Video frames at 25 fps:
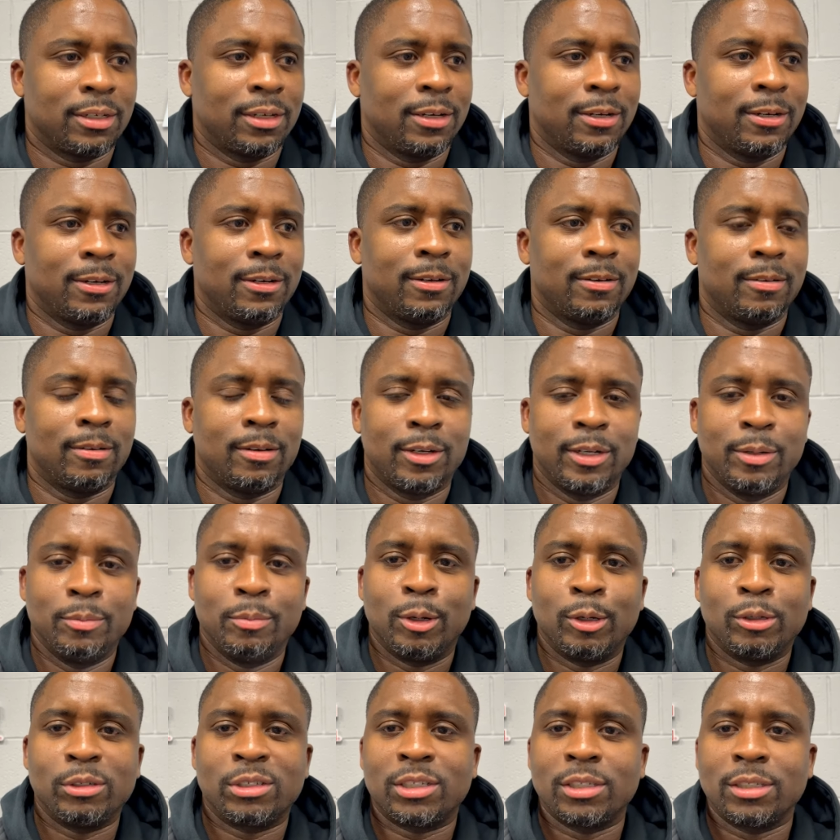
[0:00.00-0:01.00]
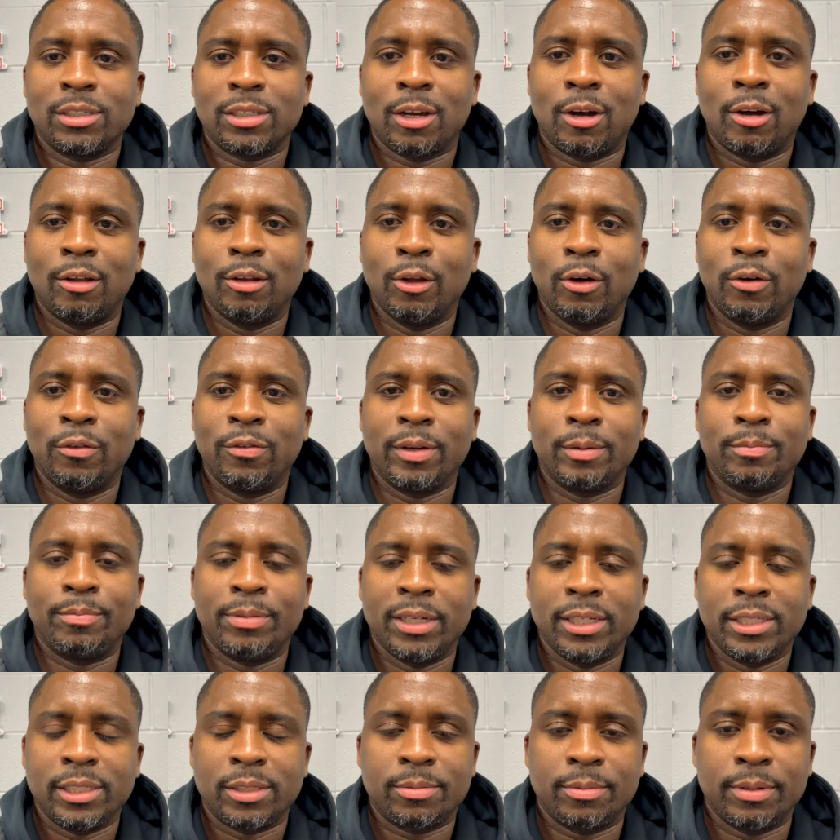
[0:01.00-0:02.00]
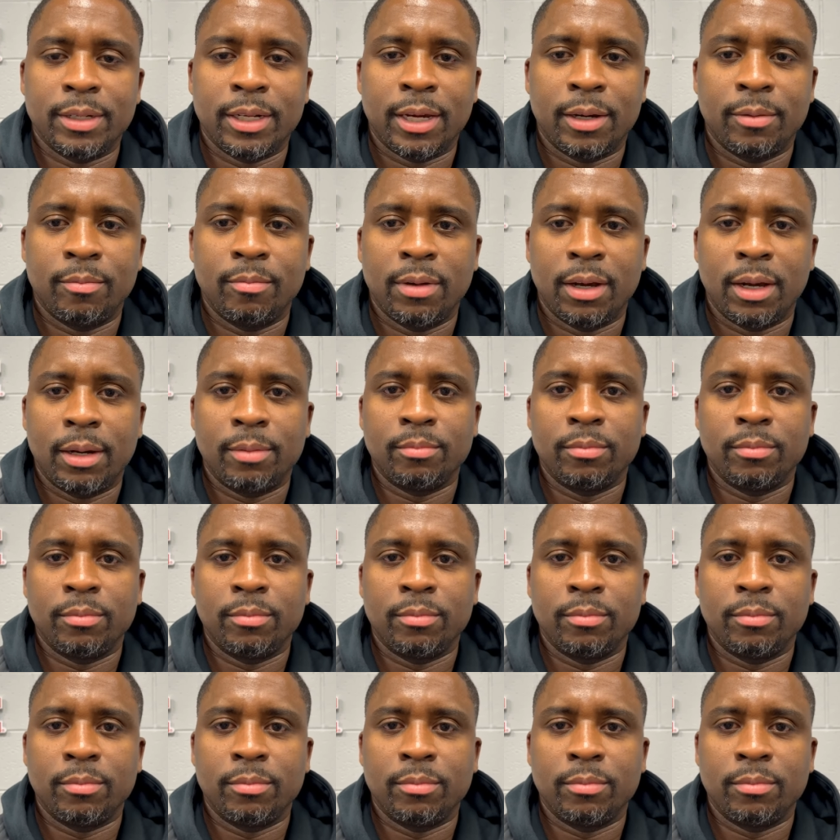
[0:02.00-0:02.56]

emotions all over the place, but I'm